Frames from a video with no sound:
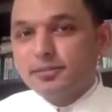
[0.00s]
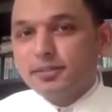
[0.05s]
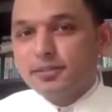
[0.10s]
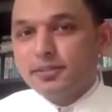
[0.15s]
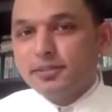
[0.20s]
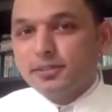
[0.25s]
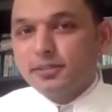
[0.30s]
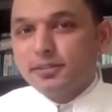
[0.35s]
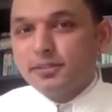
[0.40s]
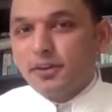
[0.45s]

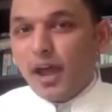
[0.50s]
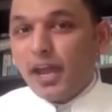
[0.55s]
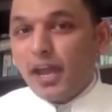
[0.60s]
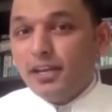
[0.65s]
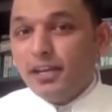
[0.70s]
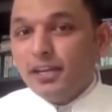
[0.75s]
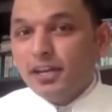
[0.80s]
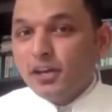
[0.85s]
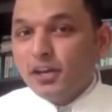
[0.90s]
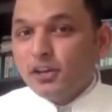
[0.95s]

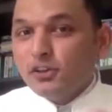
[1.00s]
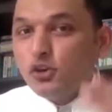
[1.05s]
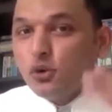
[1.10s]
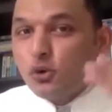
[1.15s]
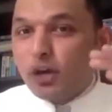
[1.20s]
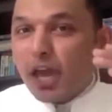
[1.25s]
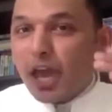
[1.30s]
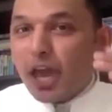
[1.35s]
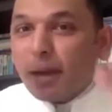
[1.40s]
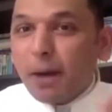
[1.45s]
Right? You
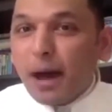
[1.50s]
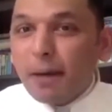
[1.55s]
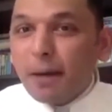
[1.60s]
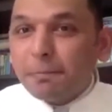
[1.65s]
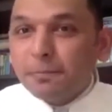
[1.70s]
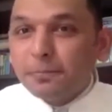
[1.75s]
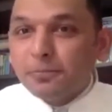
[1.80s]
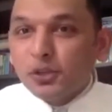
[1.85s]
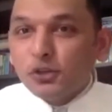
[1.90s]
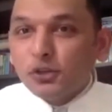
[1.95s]
came up,
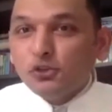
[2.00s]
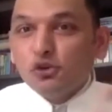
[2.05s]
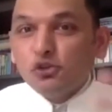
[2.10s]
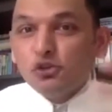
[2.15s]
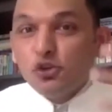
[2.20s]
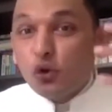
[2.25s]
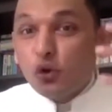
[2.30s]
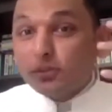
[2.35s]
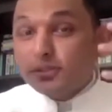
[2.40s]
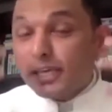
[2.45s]
you
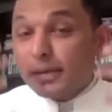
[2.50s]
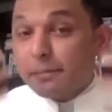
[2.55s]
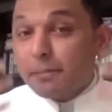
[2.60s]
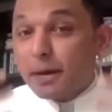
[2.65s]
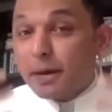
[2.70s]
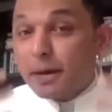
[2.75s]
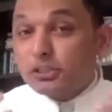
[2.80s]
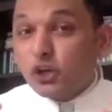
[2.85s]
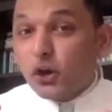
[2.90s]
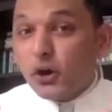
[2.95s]
used
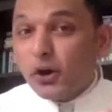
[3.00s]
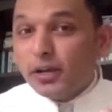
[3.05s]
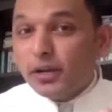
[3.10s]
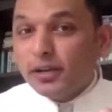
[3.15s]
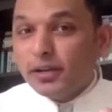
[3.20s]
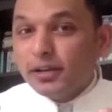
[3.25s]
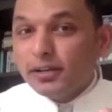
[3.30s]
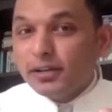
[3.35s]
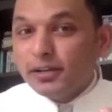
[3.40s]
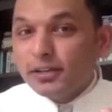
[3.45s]
Sebuckthorn,
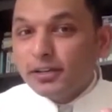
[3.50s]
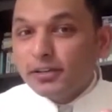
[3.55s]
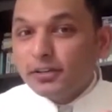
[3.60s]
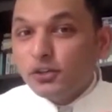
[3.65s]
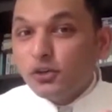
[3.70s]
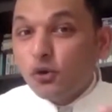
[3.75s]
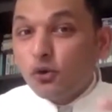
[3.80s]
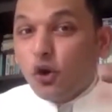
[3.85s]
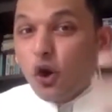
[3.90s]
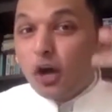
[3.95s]

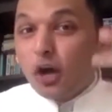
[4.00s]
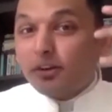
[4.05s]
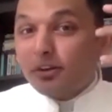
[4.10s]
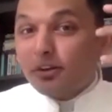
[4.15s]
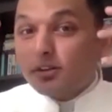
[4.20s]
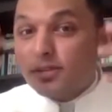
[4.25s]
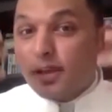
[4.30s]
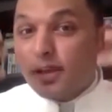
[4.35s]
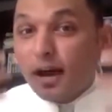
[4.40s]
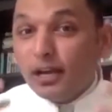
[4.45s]
you got
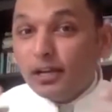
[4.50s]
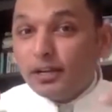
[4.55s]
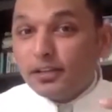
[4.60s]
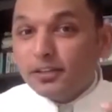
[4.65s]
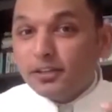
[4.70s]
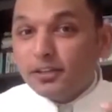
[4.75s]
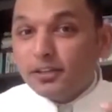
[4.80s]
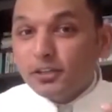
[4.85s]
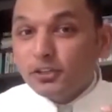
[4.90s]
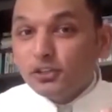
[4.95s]
result,
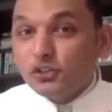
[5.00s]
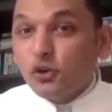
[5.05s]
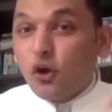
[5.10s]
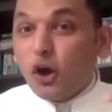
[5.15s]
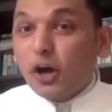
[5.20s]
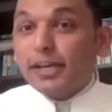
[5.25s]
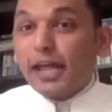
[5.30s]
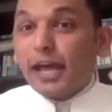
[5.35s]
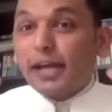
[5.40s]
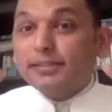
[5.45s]
you
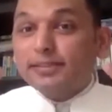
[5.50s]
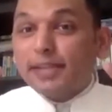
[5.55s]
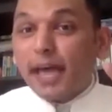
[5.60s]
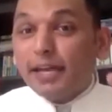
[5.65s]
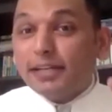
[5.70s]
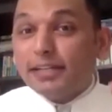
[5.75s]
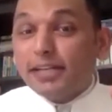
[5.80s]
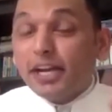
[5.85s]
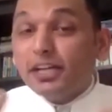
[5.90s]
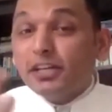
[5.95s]
got
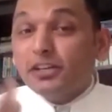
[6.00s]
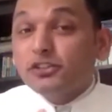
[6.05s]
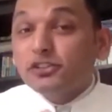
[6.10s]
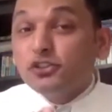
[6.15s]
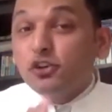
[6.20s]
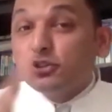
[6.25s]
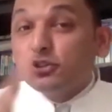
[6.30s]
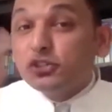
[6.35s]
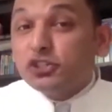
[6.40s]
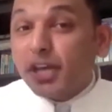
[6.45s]
excited,
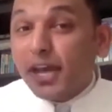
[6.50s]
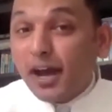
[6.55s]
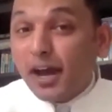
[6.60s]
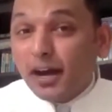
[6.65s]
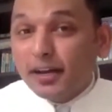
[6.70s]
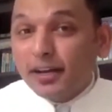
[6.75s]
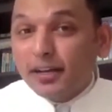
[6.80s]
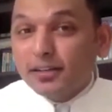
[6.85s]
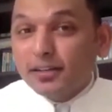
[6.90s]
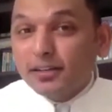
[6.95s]
you shared.
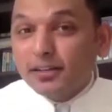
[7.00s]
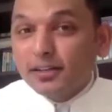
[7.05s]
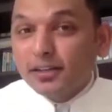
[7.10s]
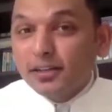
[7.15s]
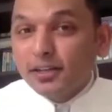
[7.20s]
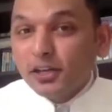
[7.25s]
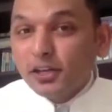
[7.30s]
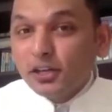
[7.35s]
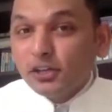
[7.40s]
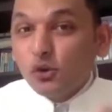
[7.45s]

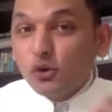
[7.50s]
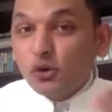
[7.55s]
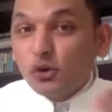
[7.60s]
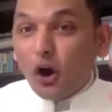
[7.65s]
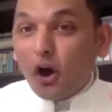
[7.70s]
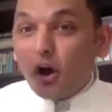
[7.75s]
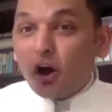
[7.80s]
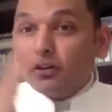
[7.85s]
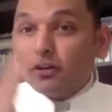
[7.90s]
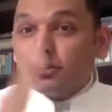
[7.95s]
You
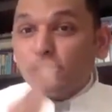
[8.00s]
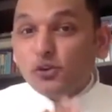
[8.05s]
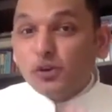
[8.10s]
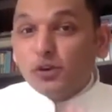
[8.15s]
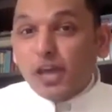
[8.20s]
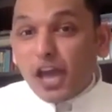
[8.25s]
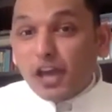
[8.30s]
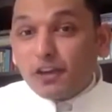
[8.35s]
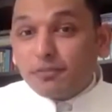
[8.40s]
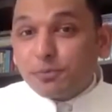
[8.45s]

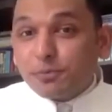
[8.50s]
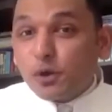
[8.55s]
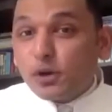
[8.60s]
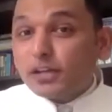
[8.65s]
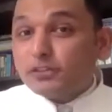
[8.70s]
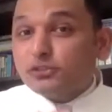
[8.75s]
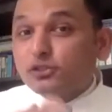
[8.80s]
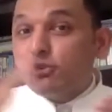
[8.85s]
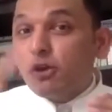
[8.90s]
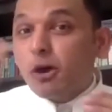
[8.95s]
gave
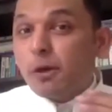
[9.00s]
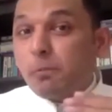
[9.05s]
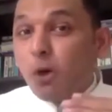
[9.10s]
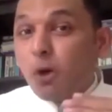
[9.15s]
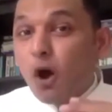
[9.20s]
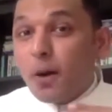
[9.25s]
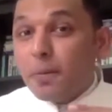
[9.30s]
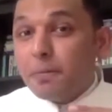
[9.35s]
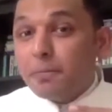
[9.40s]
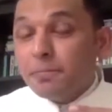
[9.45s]
products to your mom